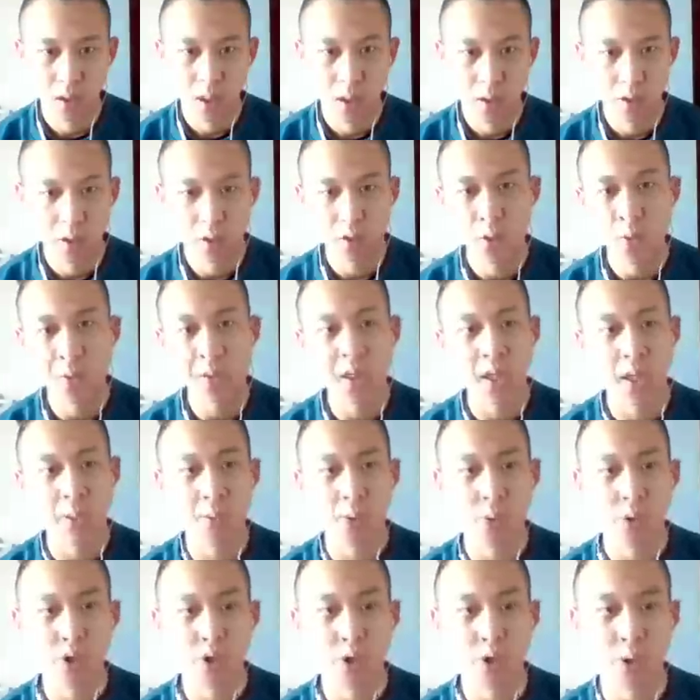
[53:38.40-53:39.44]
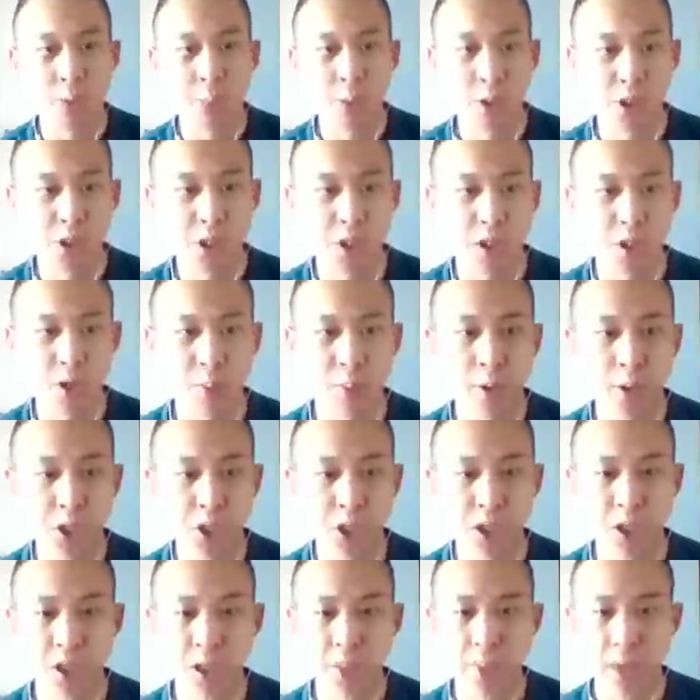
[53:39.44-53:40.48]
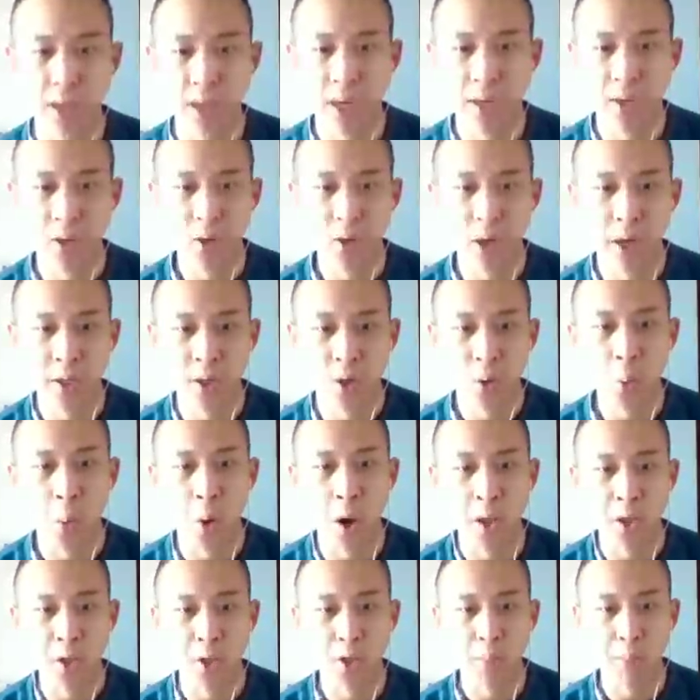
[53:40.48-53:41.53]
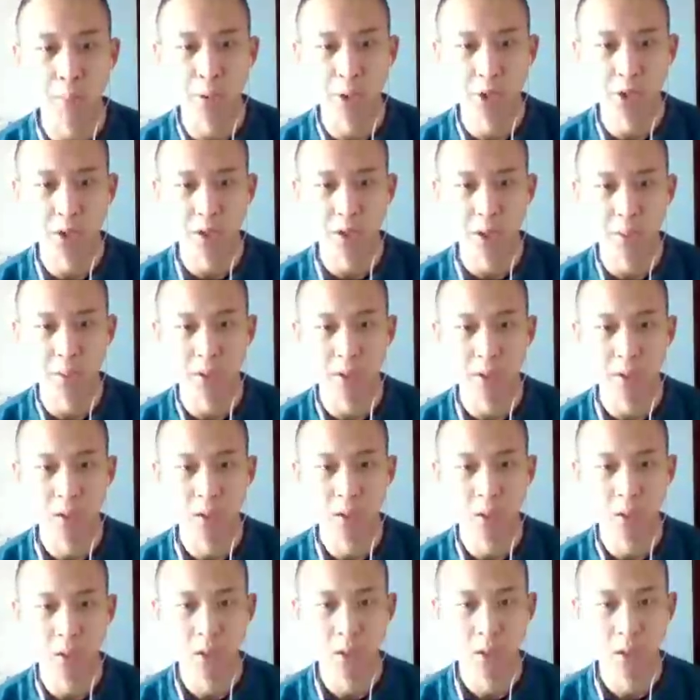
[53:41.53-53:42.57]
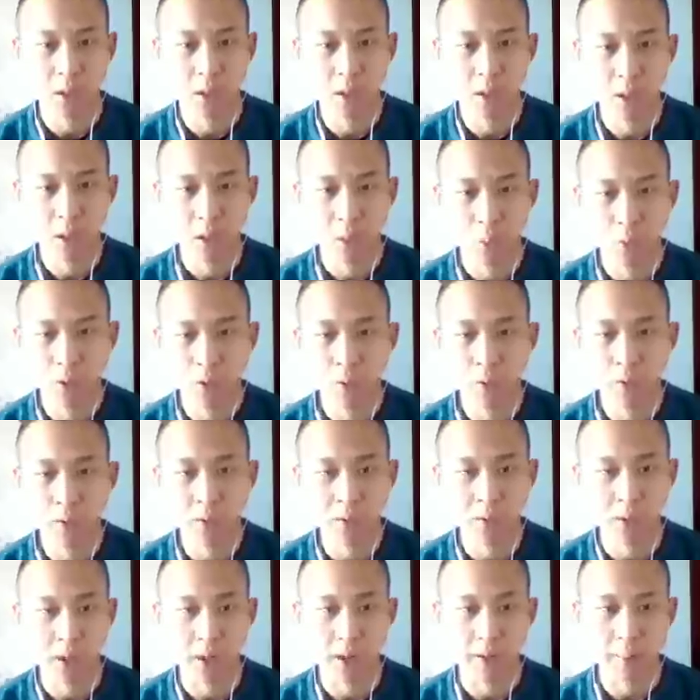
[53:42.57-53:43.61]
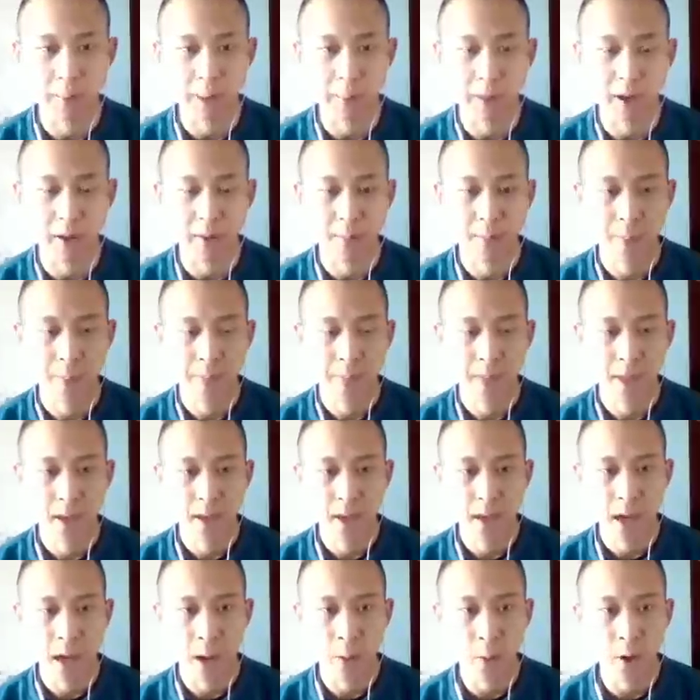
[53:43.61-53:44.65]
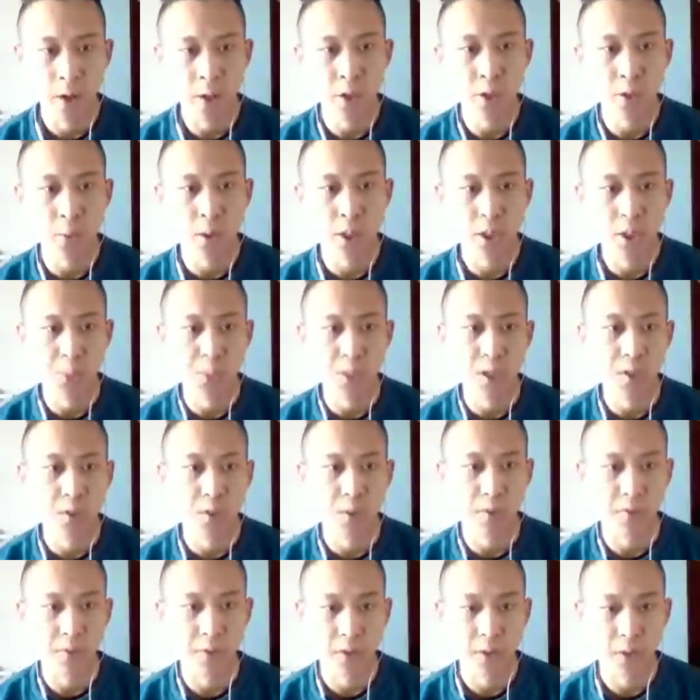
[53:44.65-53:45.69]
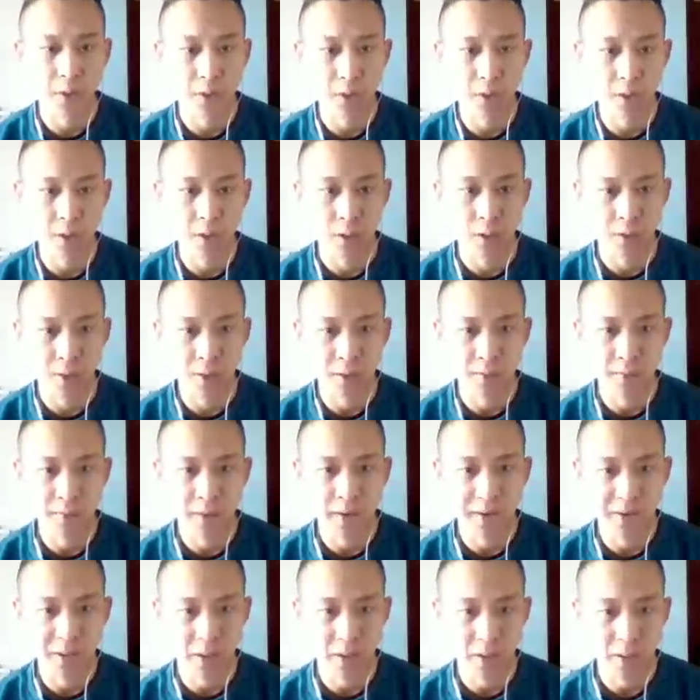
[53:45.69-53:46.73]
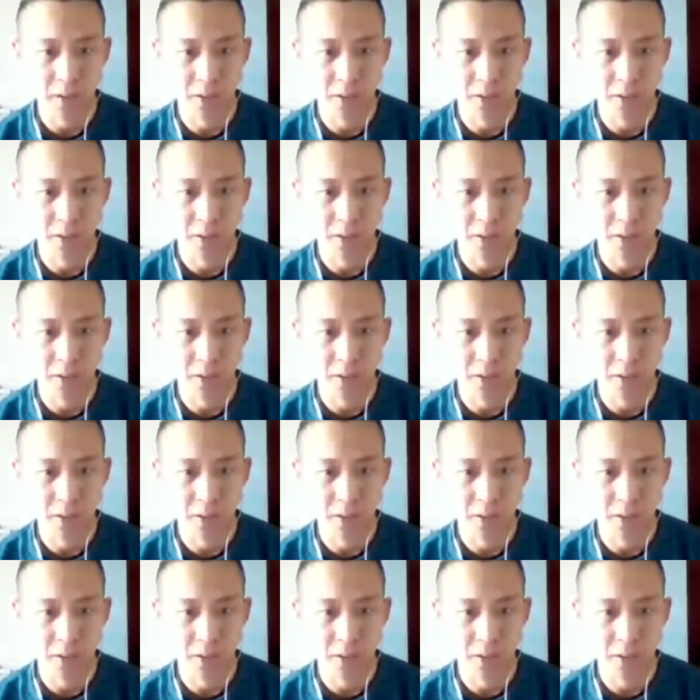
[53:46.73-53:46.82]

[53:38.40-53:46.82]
There are too many times where you're pushing the limit. I don't want you to push the limit. Sorry, my bad. I want you to watch me do it for 5 seconds.